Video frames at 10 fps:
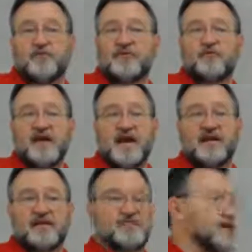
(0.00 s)
It's the only thing we're
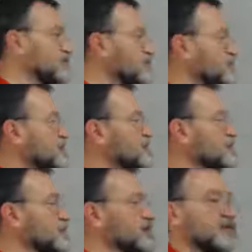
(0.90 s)
adding. So everything
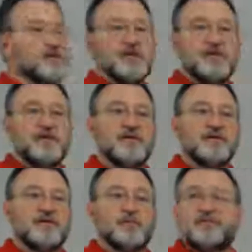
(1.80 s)
we've done up here,
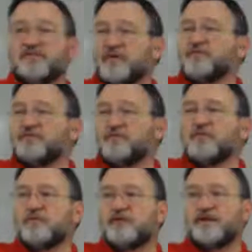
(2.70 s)
we've done
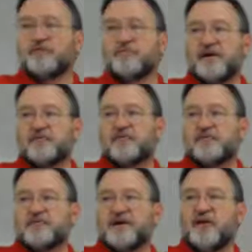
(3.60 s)
before in other
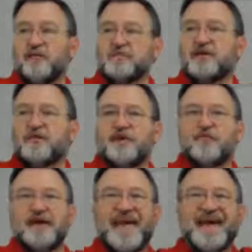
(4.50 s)
modules. The only
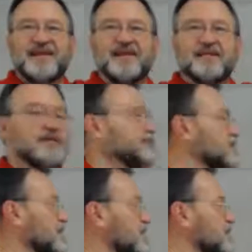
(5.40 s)
thing we're adding
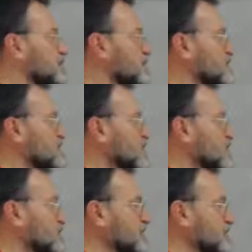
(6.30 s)
is this
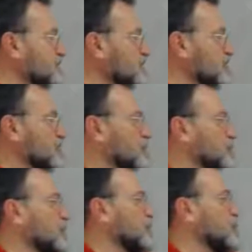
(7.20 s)
part here.
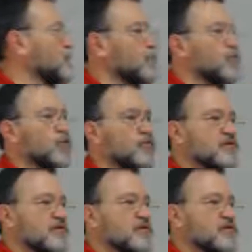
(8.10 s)

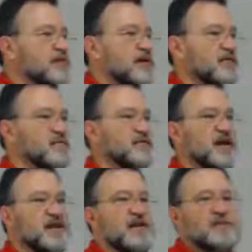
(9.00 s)
Who's losing and
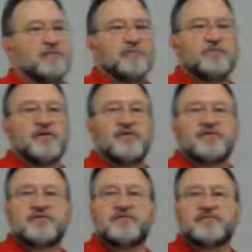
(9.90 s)
who's gaining
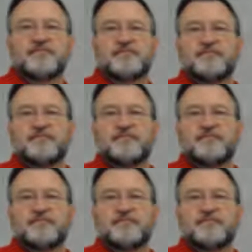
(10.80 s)
protons.